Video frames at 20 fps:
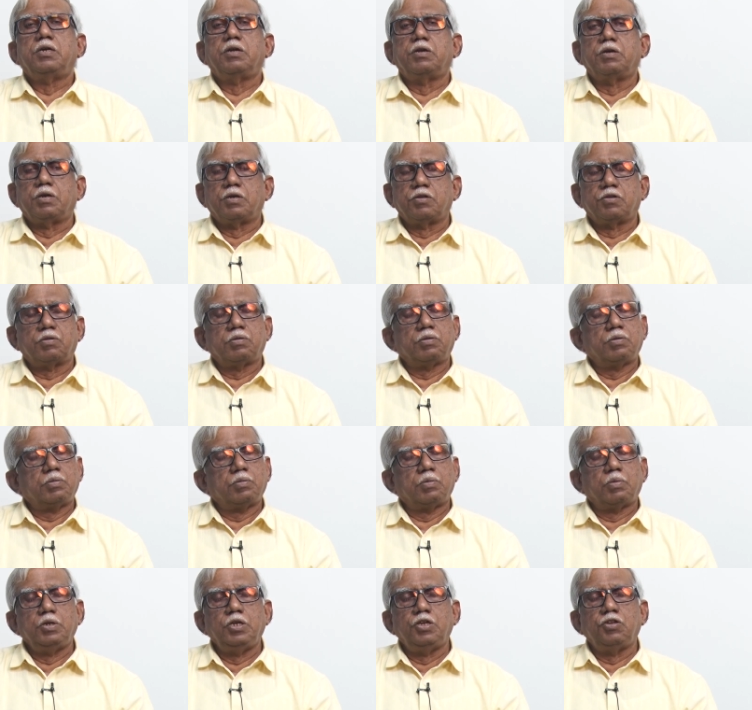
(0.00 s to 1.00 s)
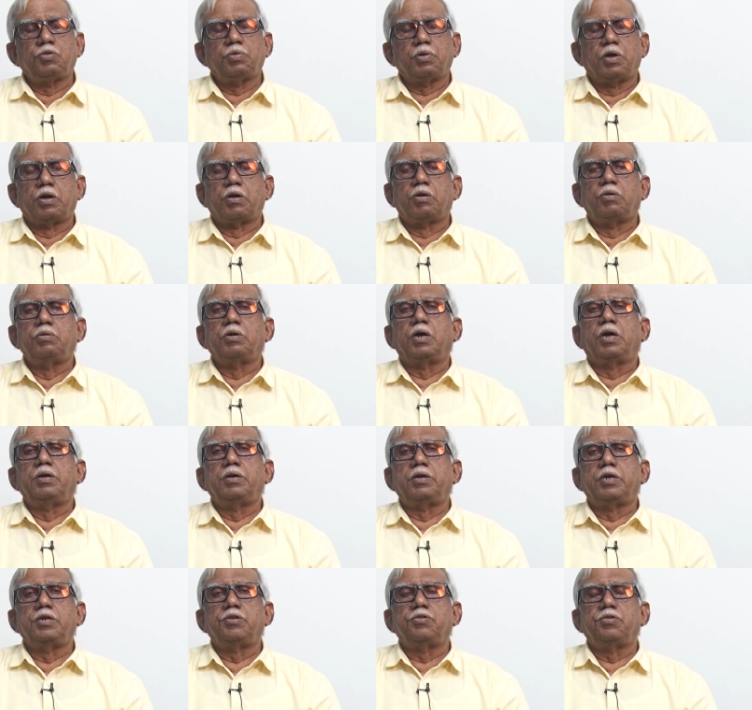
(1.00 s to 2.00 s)
is around
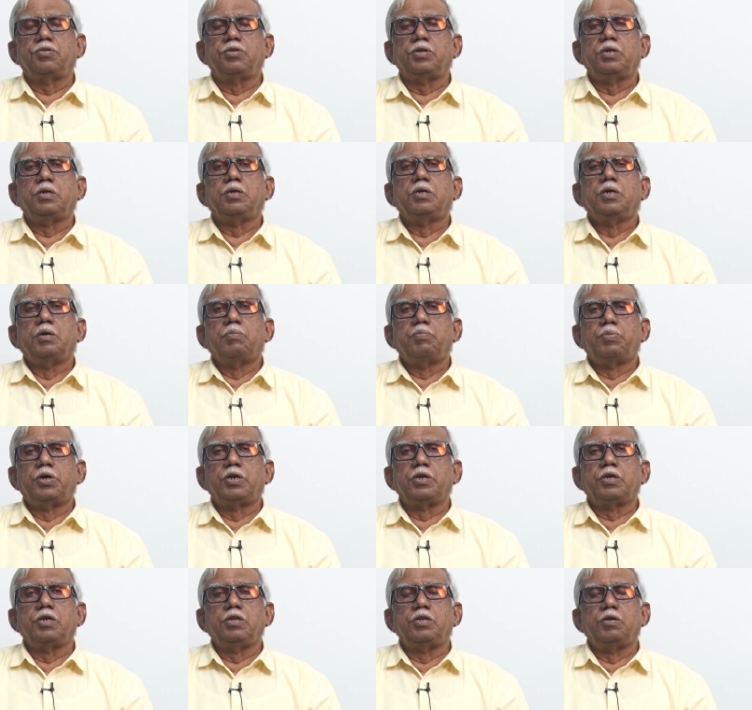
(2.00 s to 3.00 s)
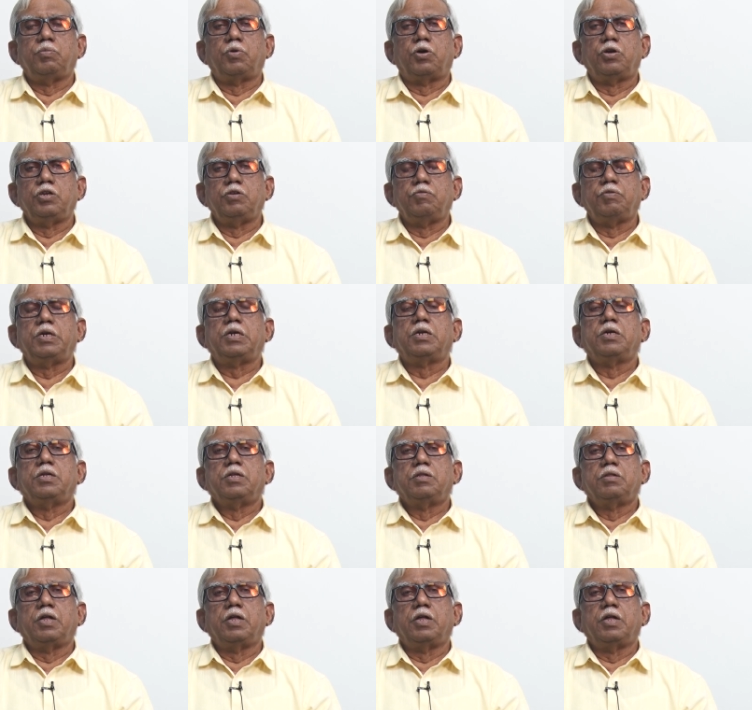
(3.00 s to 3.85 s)
100 cc per kg body weight.